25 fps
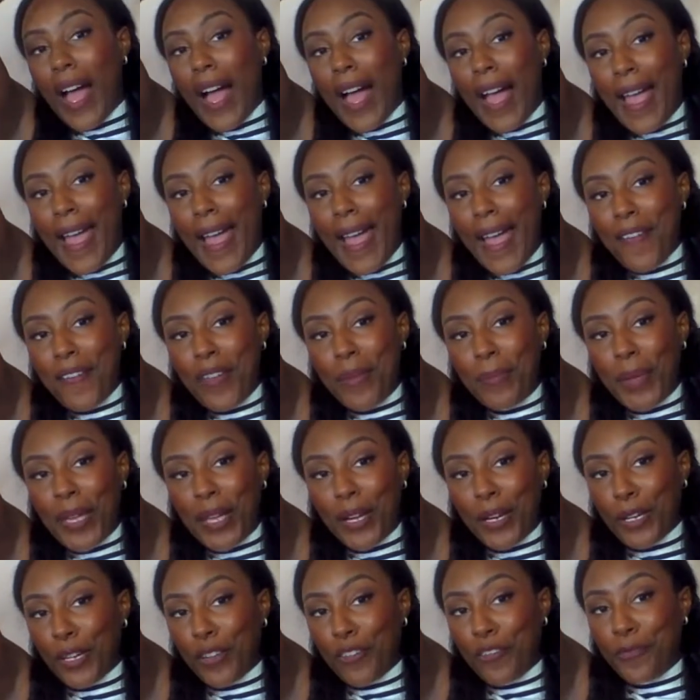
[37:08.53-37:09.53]
I have a
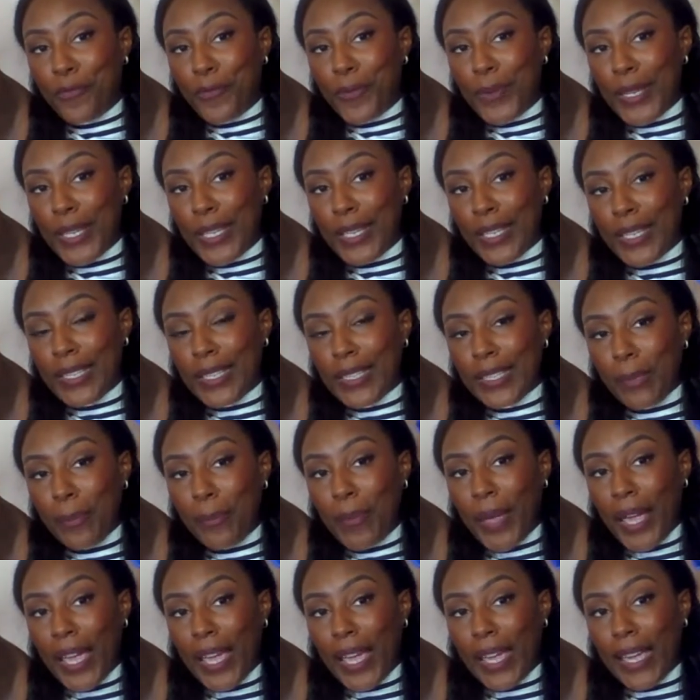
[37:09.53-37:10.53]
pair of Figs
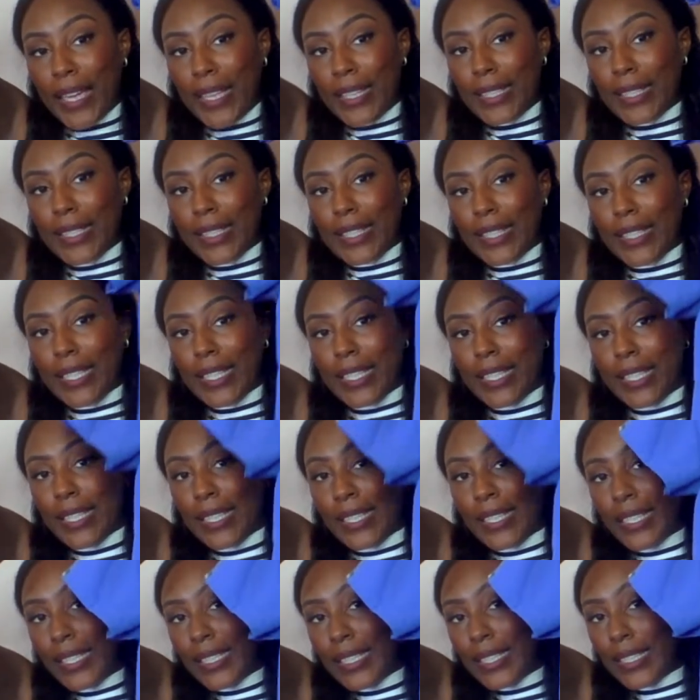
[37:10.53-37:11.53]
pants,
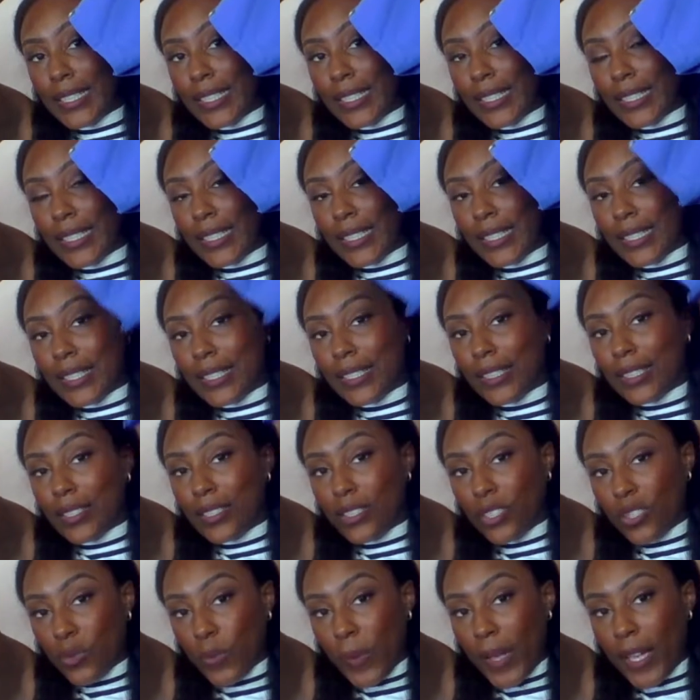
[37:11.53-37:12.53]

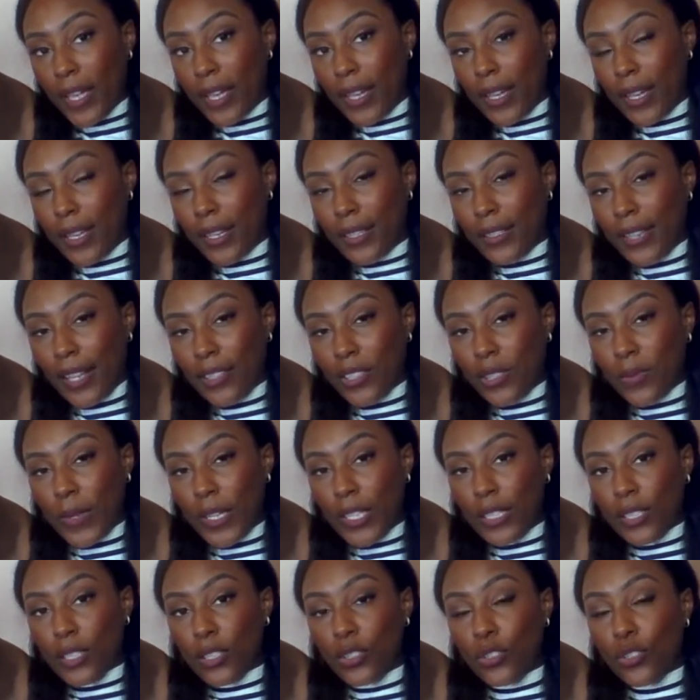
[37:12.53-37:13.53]

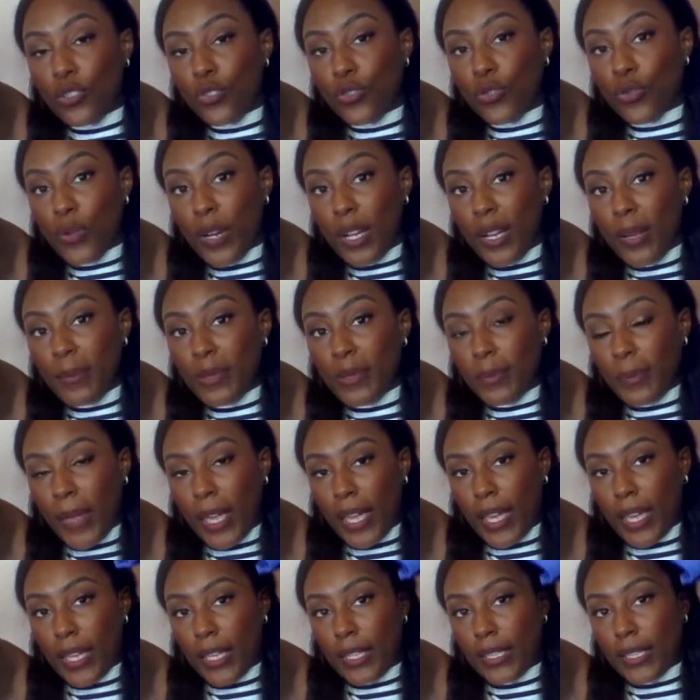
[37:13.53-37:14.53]
scrubs
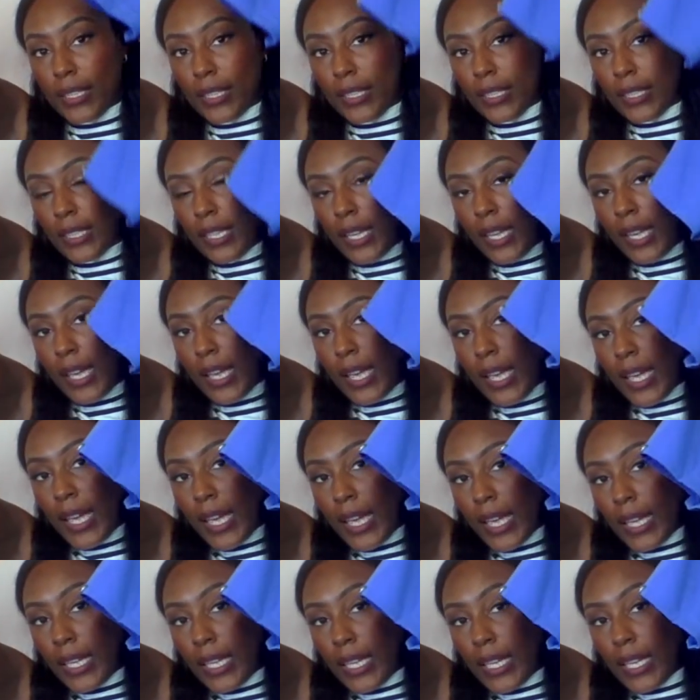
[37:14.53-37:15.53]
pants
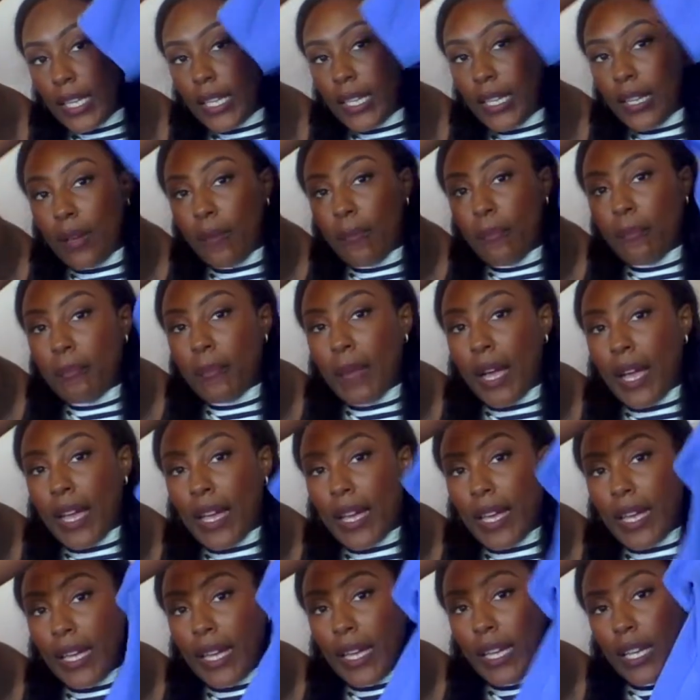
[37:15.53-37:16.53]
in
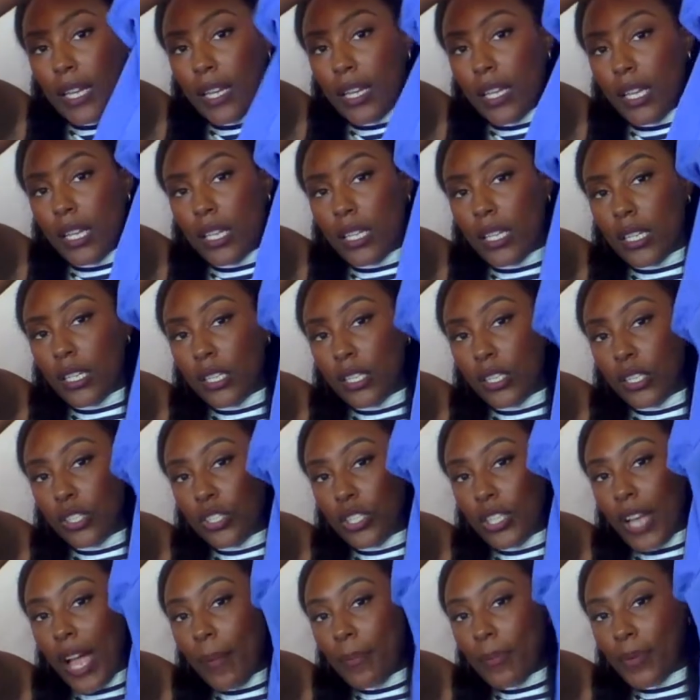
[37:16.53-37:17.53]
my
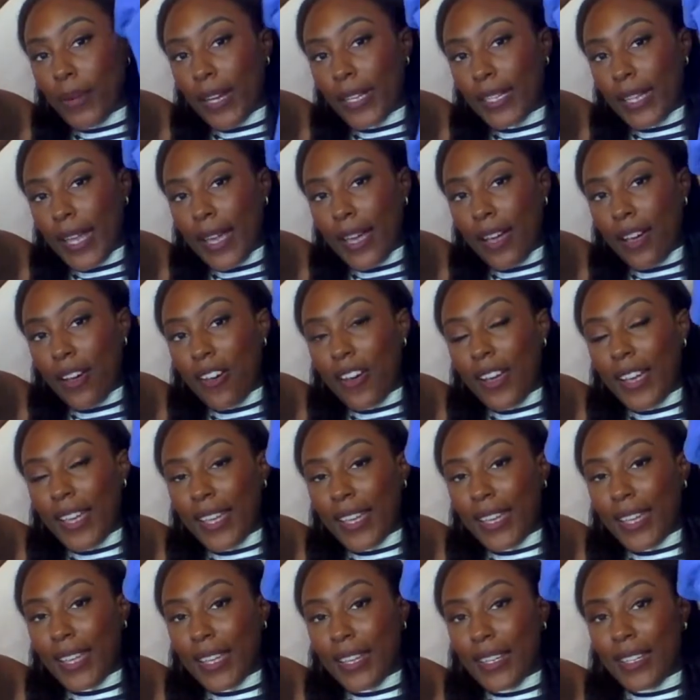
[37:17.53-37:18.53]
shop right now,
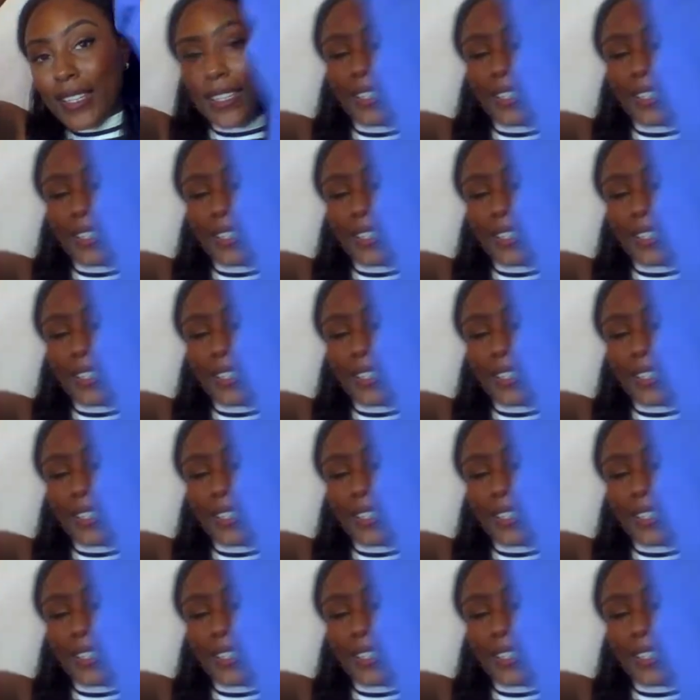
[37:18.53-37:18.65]
and